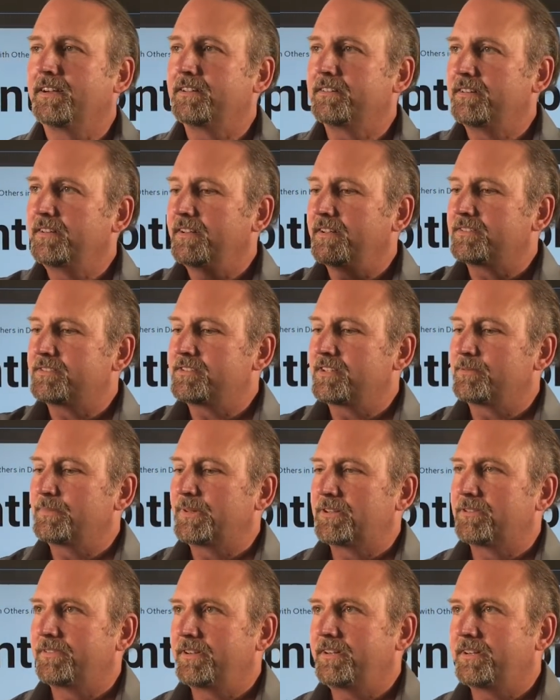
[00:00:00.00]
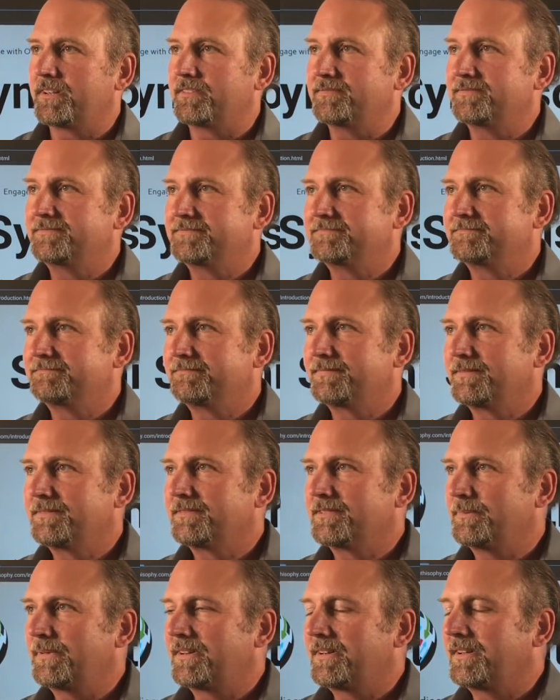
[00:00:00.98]
Yes, gentleman over here.
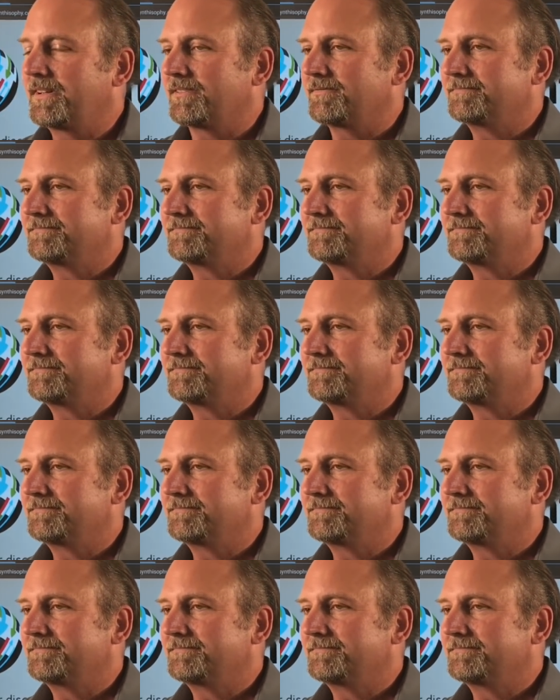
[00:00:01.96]
Come on down.